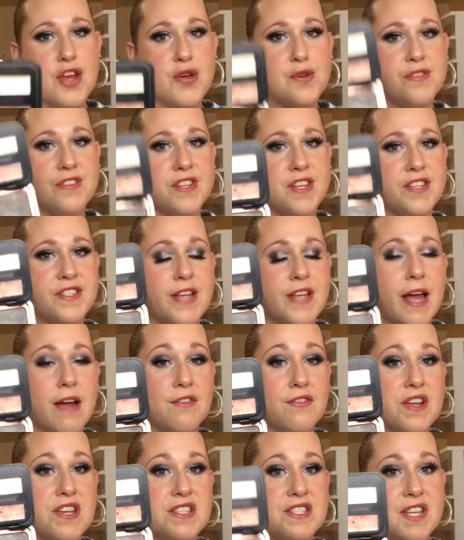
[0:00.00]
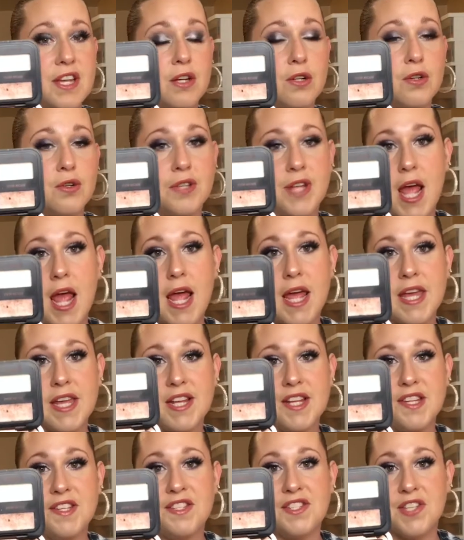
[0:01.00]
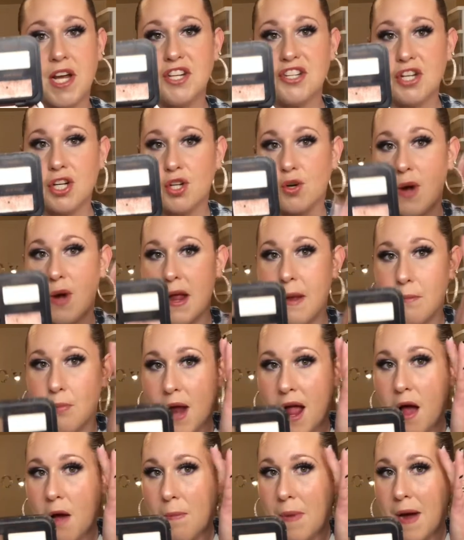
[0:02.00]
use this every single day. It is such a great brow